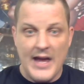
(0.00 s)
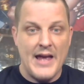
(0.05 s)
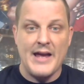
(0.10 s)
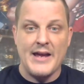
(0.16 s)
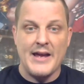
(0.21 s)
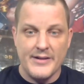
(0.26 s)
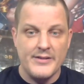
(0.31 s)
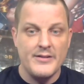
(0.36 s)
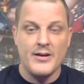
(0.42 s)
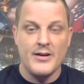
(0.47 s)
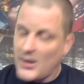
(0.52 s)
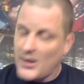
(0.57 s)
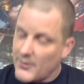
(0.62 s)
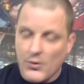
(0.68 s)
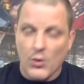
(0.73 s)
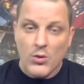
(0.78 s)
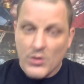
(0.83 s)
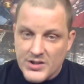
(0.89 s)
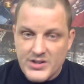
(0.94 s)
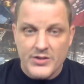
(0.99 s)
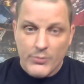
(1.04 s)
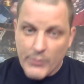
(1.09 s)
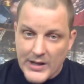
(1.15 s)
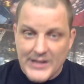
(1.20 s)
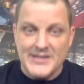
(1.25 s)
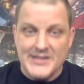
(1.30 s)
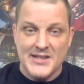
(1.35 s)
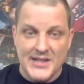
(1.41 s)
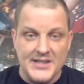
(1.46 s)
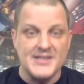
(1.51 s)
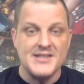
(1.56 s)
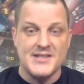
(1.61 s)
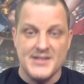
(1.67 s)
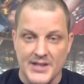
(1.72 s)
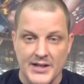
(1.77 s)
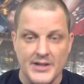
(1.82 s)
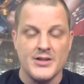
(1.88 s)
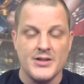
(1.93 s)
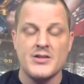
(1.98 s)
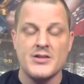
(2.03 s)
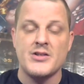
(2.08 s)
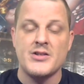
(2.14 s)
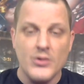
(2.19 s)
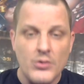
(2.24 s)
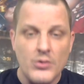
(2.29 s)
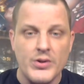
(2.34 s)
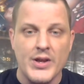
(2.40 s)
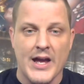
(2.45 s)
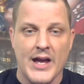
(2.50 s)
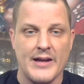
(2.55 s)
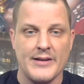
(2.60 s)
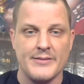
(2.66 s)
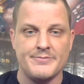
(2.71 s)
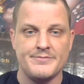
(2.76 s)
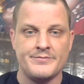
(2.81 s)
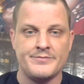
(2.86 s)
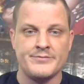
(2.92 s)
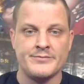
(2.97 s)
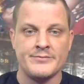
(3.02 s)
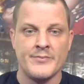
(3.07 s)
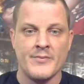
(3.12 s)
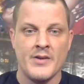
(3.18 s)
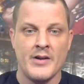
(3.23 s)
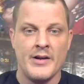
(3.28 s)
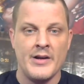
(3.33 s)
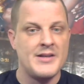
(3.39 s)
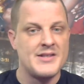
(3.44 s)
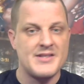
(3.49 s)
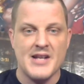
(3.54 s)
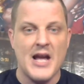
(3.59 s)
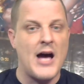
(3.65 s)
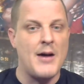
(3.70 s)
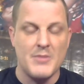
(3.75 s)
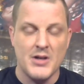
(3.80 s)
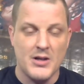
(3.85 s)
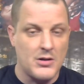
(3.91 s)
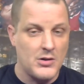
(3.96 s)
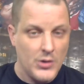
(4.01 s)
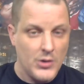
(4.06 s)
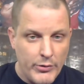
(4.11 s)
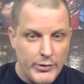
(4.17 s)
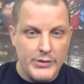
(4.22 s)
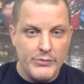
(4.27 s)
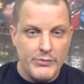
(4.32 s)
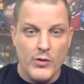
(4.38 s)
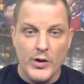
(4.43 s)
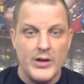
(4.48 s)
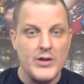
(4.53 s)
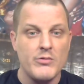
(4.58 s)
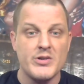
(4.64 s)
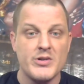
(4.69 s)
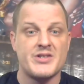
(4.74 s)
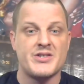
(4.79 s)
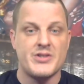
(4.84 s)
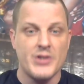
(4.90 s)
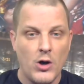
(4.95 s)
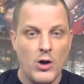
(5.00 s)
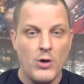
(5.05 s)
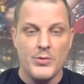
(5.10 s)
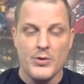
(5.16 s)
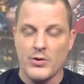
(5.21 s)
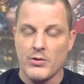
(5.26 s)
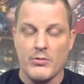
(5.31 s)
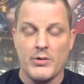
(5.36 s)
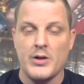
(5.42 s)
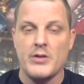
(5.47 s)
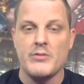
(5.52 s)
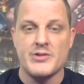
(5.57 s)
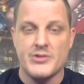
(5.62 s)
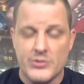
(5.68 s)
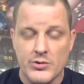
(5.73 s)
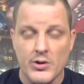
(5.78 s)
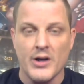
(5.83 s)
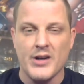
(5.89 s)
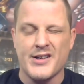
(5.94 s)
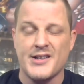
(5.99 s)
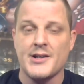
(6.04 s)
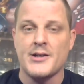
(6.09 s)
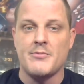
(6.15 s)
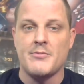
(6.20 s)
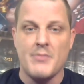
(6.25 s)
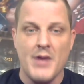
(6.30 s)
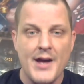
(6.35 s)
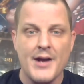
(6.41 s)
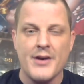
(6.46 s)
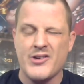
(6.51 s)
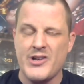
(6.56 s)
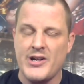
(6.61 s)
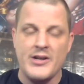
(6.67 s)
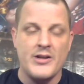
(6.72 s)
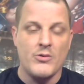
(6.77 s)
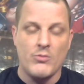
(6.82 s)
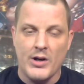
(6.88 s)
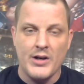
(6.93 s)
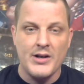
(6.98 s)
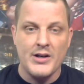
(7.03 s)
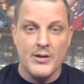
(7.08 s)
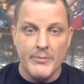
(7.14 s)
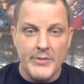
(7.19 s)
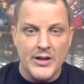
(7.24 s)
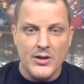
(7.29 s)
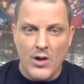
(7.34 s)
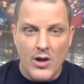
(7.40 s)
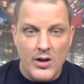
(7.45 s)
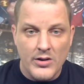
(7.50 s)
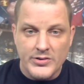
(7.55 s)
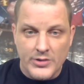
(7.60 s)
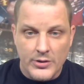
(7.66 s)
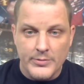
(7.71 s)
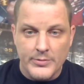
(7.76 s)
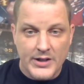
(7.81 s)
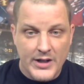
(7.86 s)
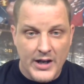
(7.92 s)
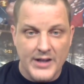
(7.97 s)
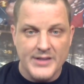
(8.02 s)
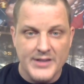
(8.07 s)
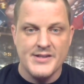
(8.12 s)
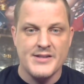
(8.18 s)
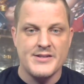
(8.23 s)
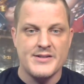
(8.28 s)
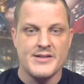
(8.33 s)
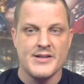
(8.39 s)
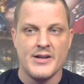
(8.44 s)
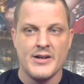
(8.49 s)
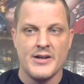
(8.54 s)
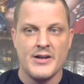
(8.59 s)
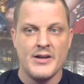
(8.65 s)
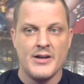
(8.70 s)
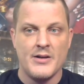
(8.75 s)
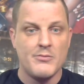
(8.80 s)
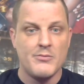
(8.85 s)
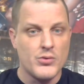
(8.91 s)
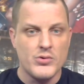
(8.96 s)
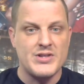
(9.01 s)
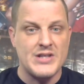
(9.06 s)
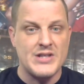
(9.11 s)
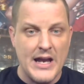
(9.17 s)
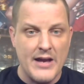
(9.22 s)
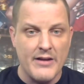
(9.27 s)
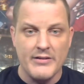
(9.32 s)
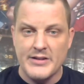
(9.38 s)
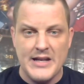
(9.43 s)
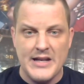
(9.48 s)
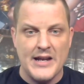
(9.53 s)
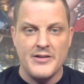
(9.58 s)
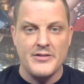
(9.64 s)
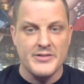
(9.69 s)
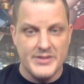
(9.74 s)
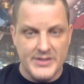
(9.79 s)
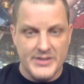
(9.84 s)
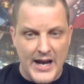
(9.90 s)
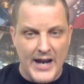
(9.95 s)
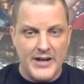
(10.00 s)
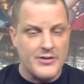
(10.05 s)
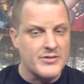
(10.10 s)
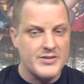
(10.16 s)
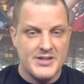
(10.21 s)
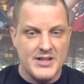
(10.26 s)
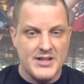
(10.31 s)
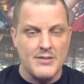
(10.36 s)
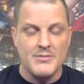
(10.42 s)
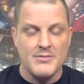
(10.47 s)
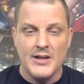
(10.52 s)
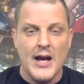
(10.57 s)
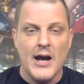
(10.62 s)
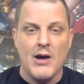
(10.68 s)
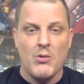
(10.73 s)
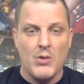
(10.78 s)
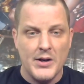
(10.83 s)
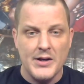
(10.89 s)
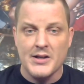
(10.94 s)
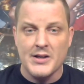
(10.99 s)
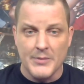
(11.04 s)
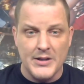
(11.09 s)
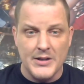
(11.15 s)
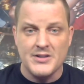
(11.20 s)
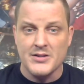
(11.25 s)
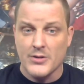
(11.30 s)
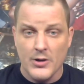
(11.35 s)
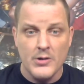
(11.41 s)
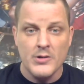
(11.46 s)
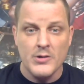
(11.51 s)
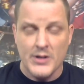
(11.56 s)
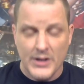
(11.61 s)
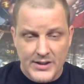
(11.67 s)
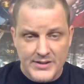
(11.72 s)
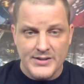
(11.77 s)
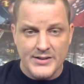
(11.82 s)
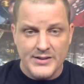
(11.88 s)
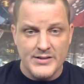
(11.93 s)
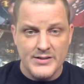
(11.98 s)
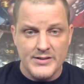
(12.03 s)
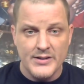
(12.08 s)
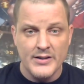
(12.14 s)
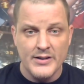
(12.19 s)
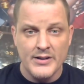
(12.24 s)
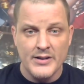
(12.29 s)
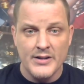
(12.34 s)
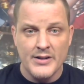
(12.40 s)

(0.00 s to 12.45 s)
And, of course, the Redskins didn't do that. Scott McLuhan, when he was sober or when he was drunk, it didn't matter. He didn't want to commit long-term to Cousins. Bruce Allen, Daniel Snyder seemed to not want to commit to Kirk Cousins.